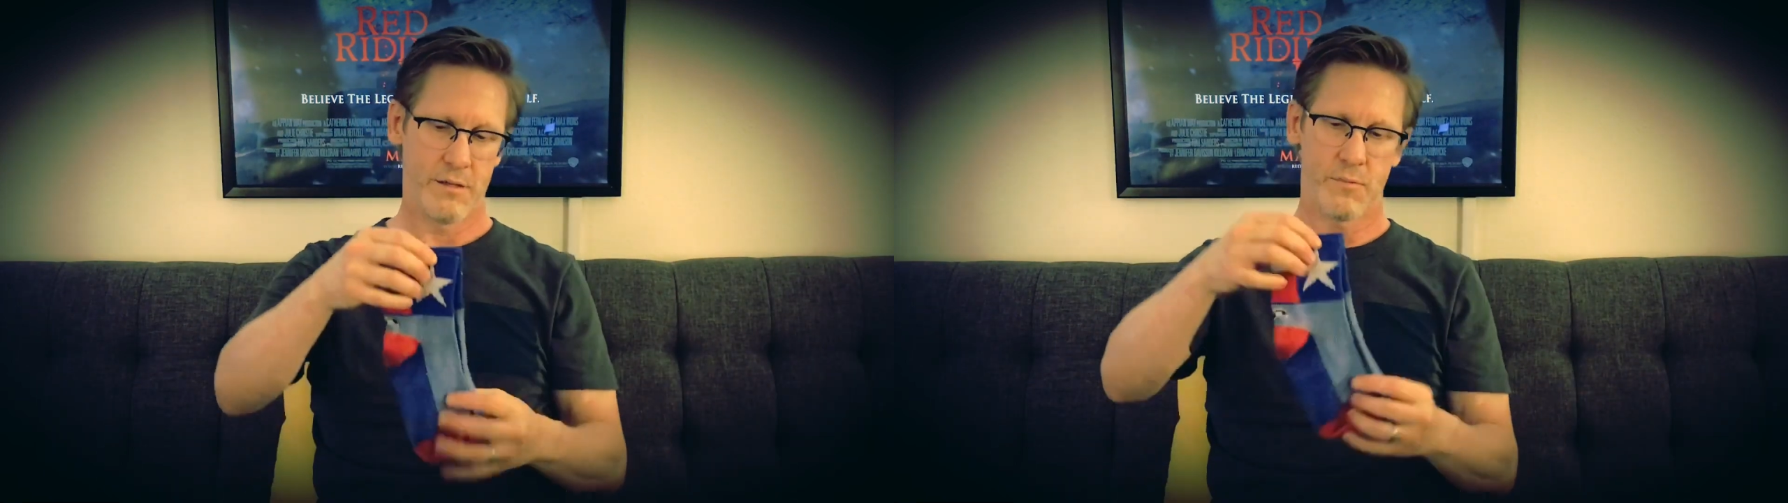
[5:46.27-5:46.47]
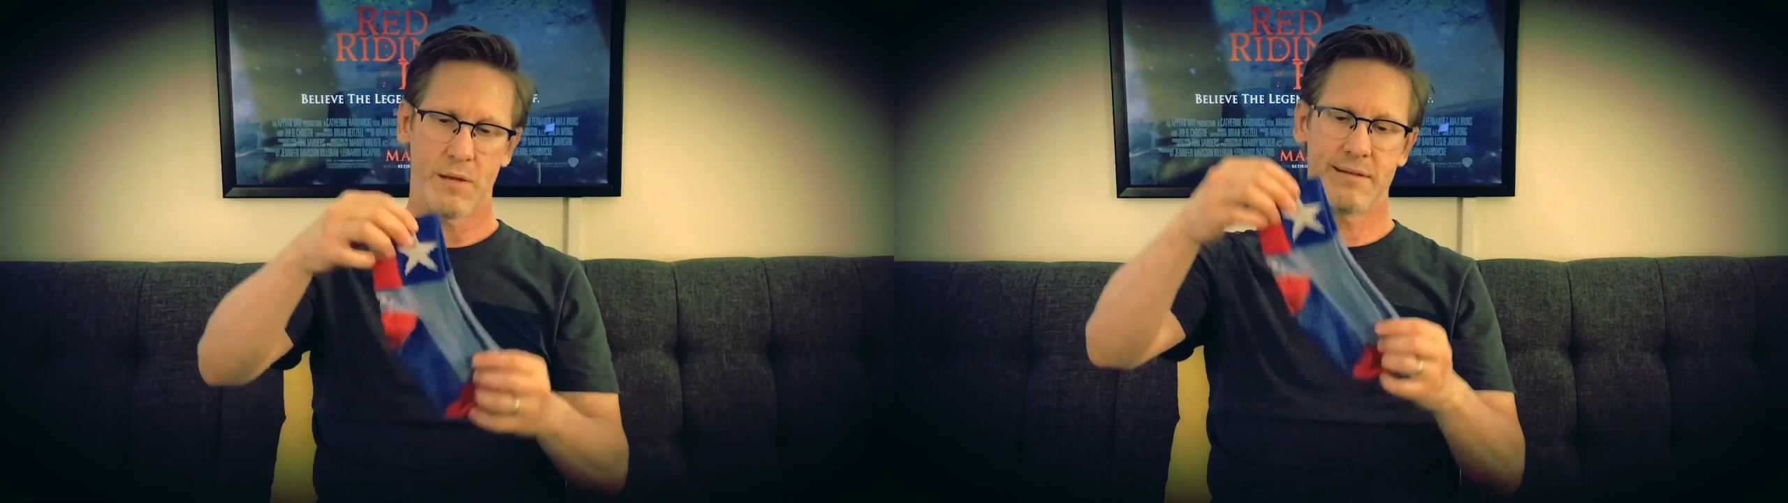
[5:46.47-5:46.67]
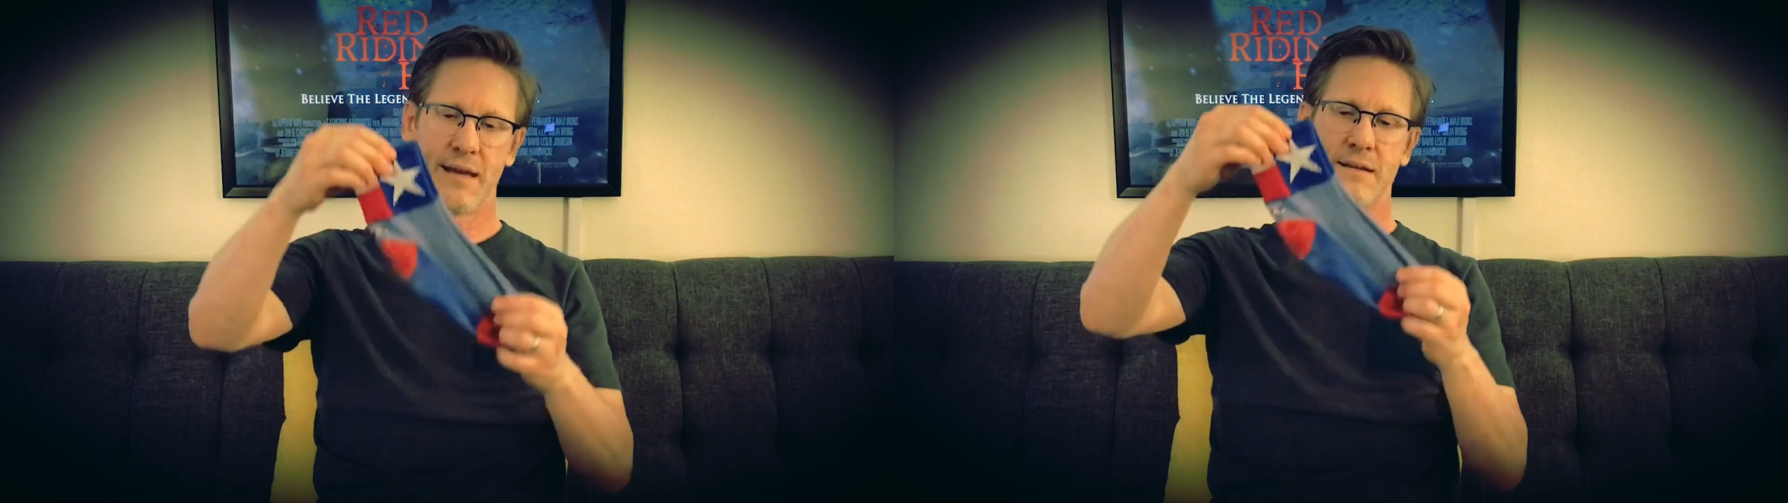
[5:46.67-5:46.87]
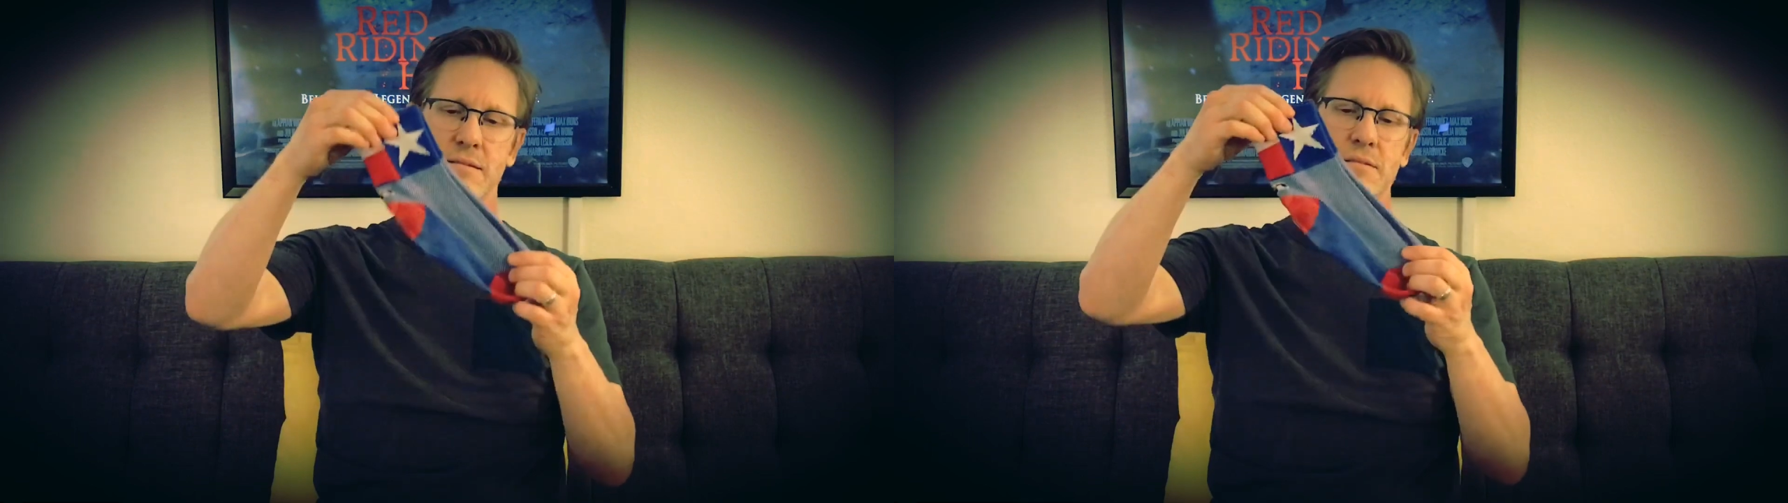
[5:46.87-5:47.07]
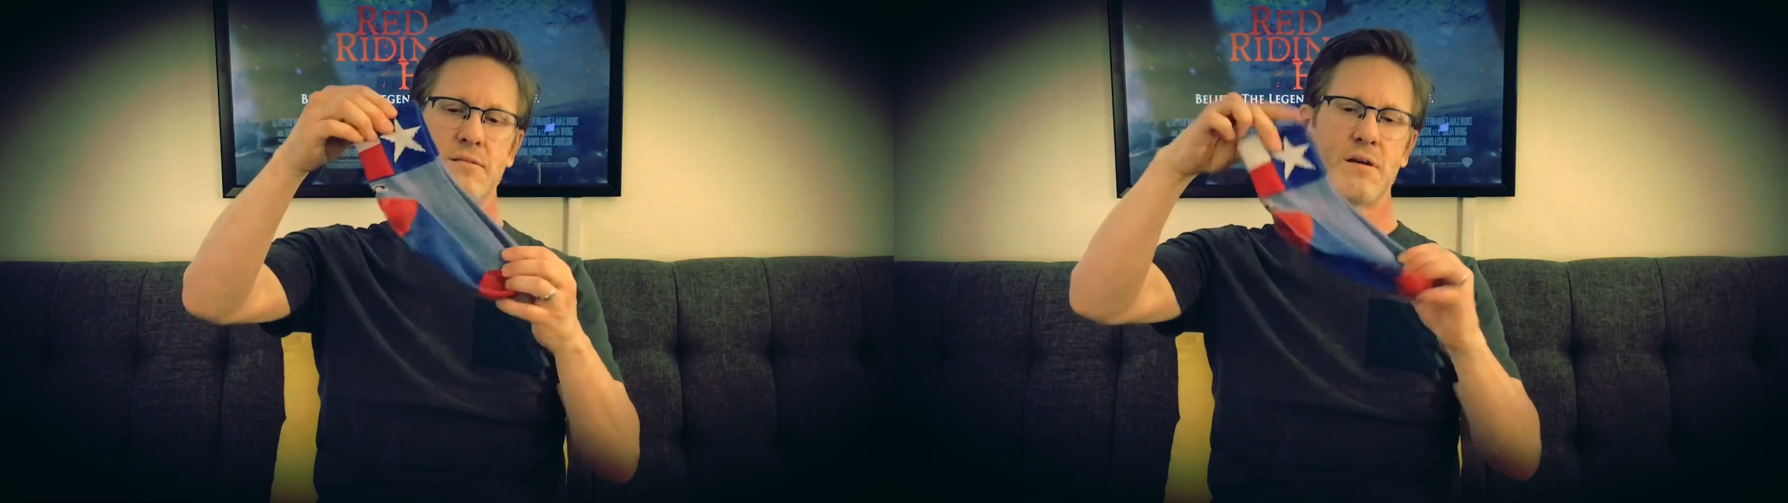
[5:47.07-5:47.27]
These are my
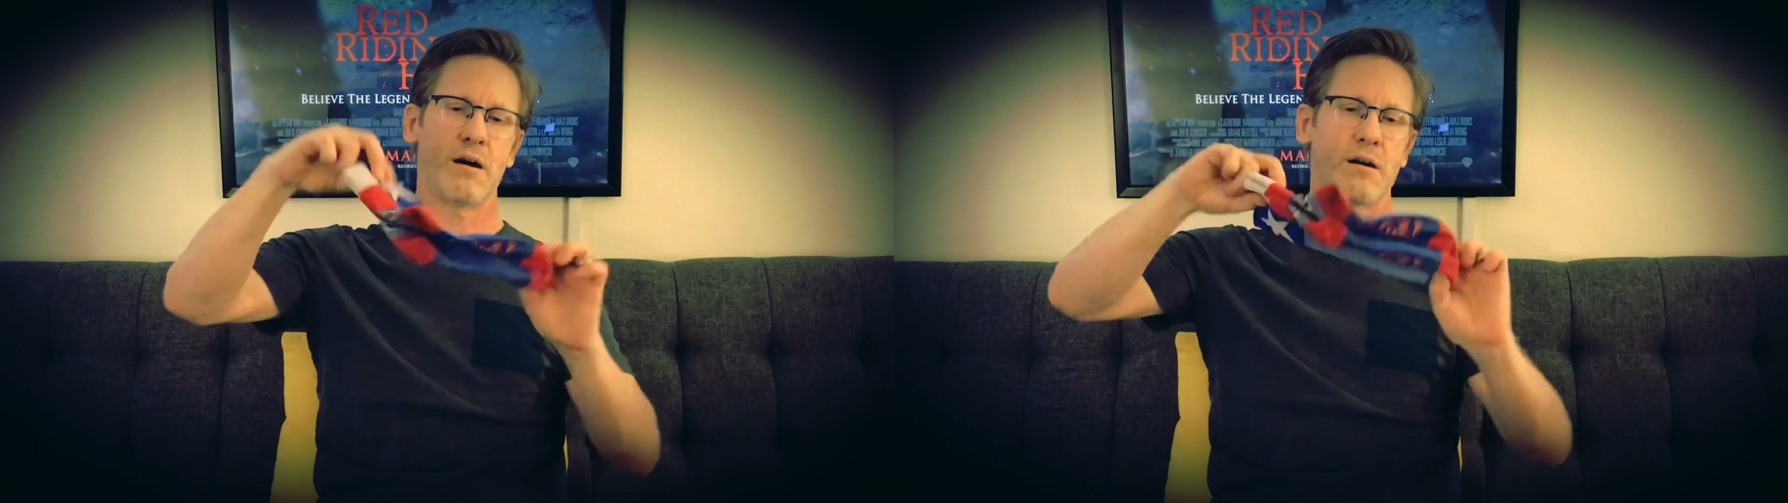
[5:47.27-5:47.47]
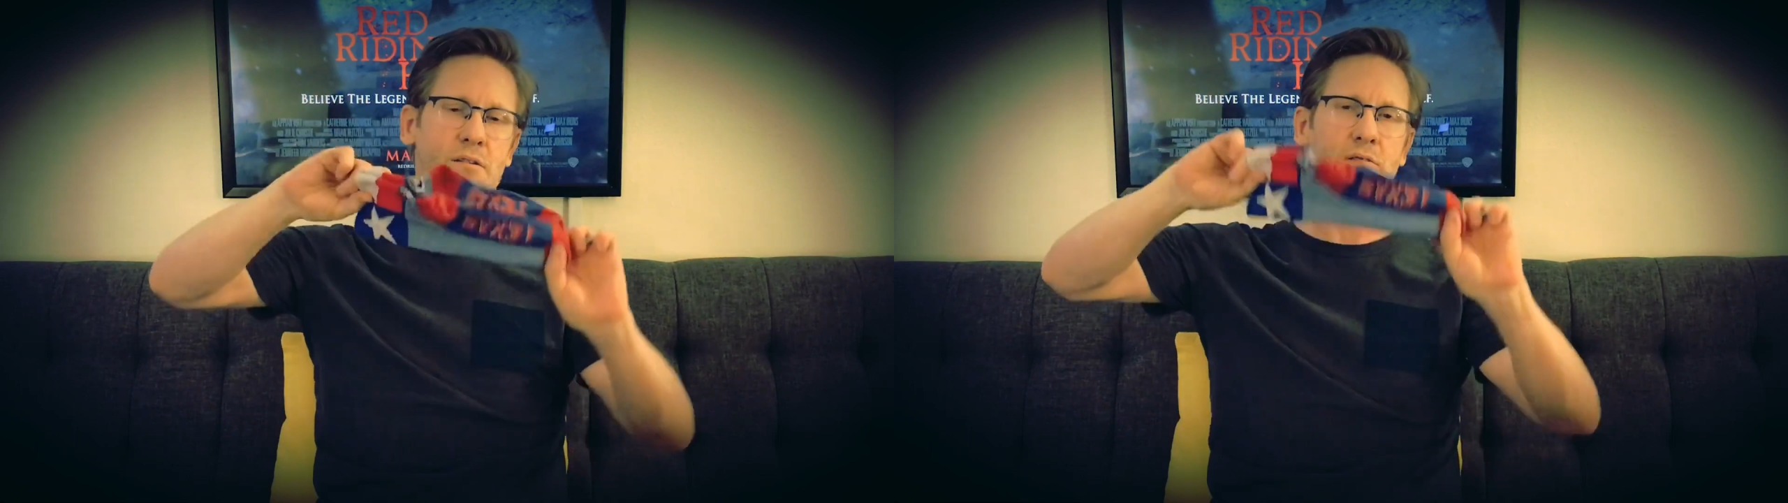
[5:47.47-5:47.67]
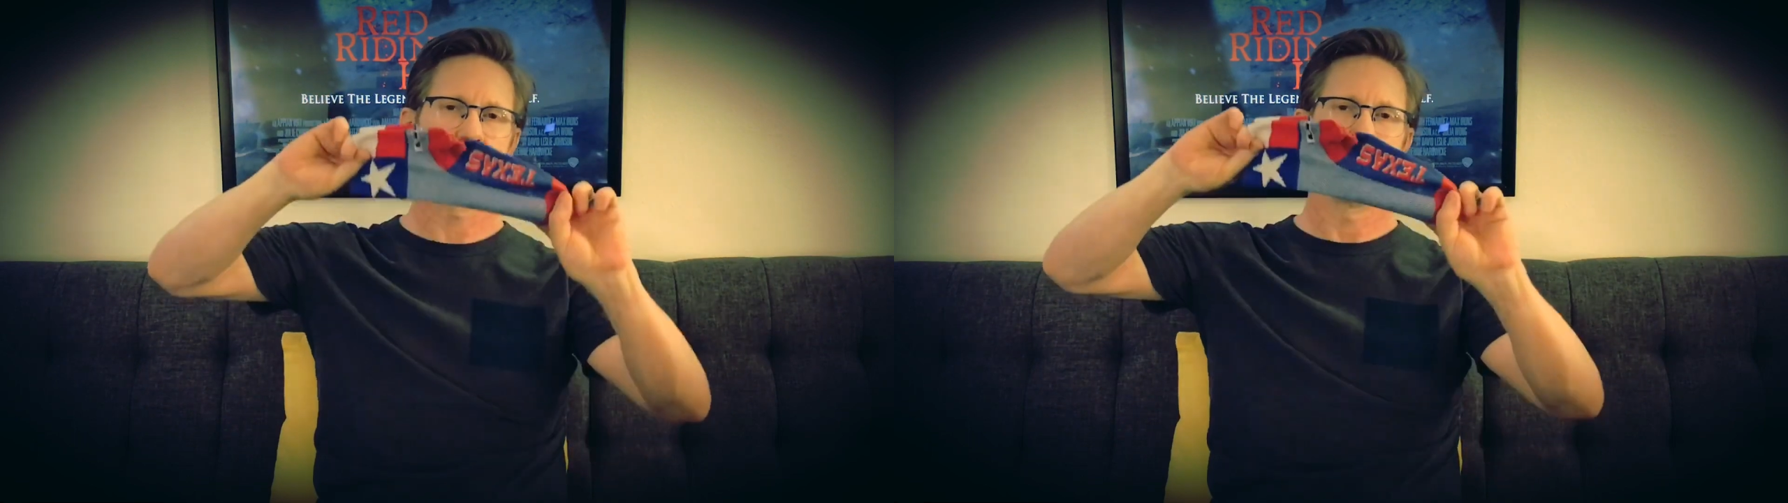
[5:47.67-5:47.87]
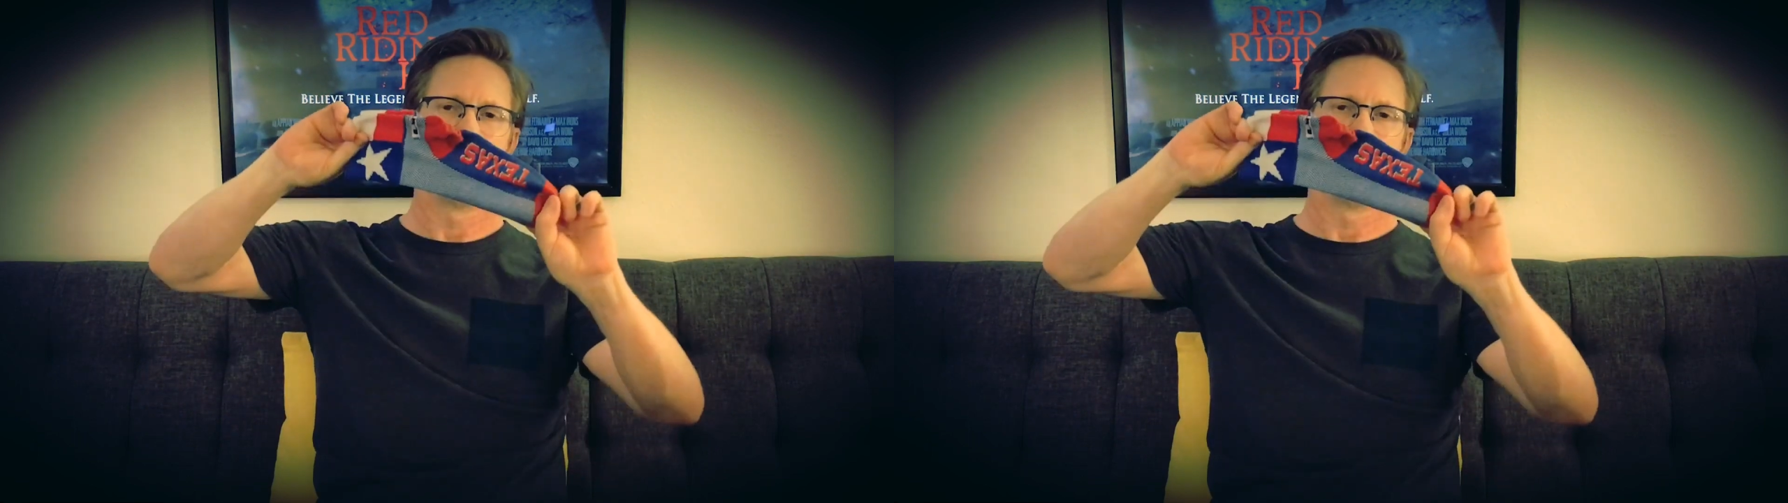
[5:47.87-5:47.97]
Texas socks.